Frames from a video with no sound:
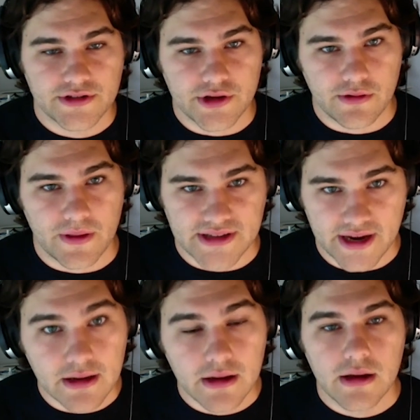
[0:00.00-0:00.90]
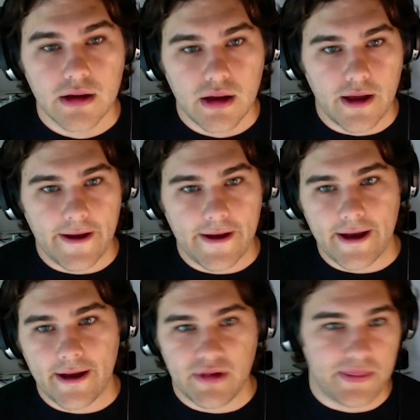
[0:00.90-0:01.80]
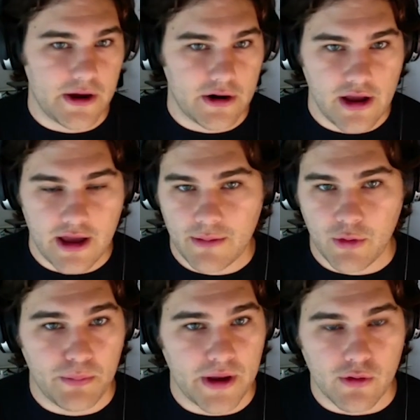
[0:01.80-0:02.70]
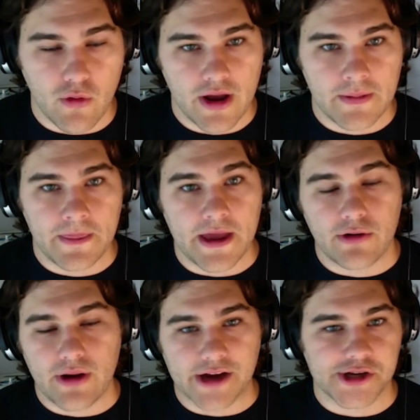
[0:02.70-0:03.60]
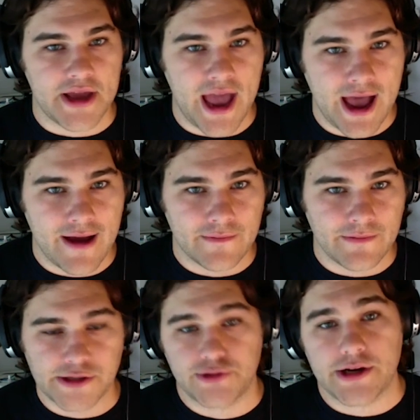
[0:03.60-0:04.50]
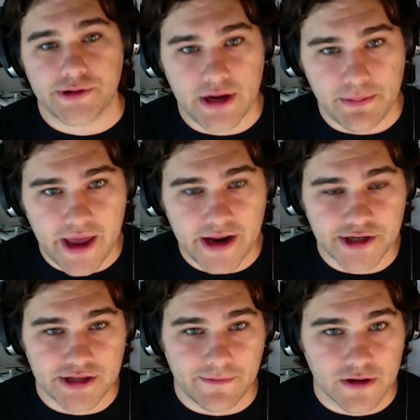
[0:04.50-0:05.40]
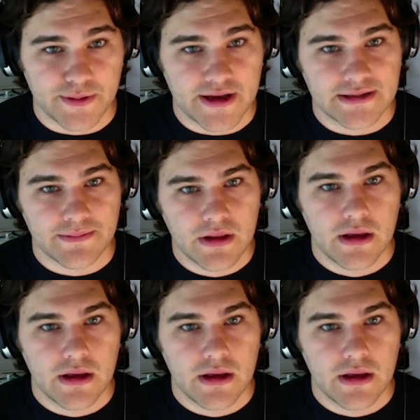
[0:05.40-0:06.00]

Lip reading: So things like Ethereum or Bitcoin, they don't actually have a treasury to manage in the first place.